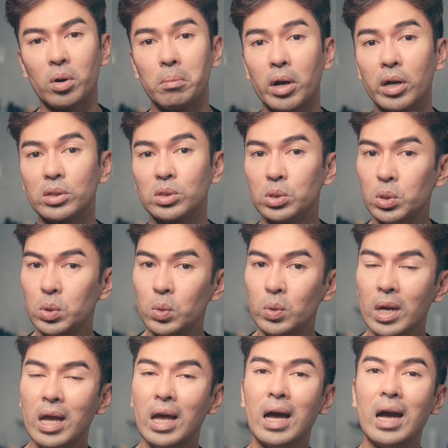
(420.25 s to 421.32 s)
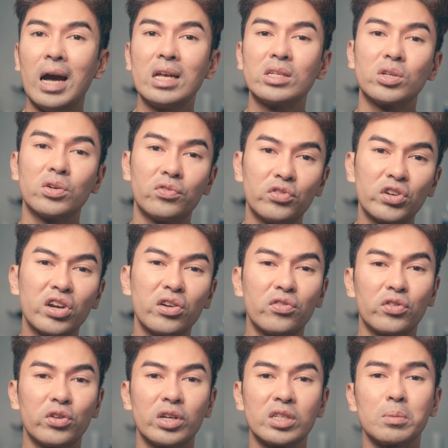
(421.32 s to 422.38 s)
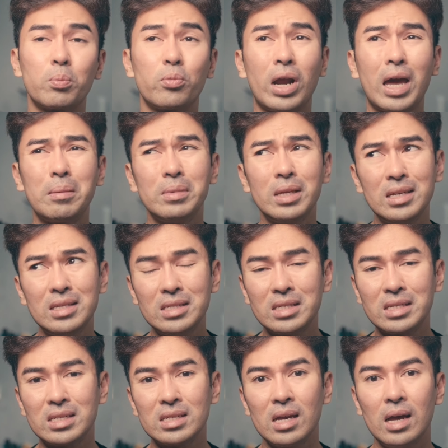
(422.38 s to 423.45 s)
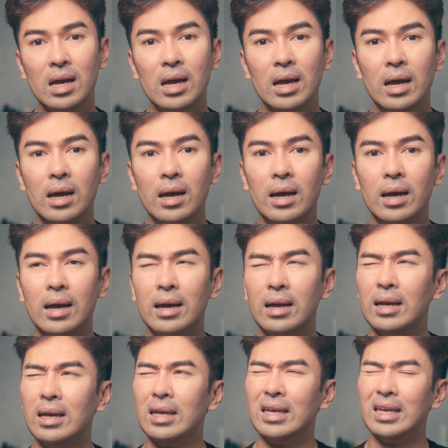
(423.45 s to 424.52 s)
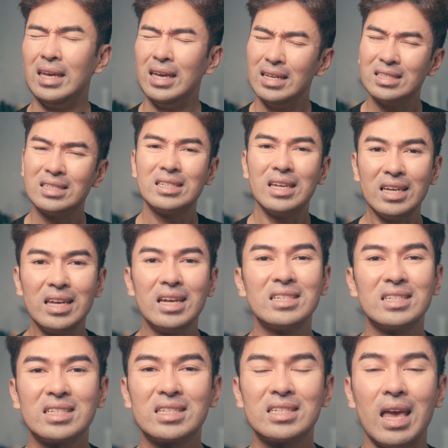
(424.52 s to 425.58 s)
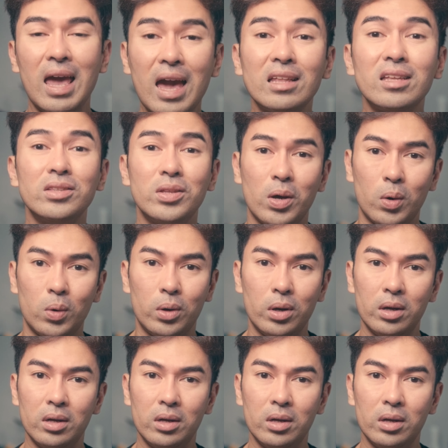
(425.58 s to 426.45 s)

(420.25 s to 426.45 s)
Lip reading: Mark II as your very first prime lens? It's a yes and a no.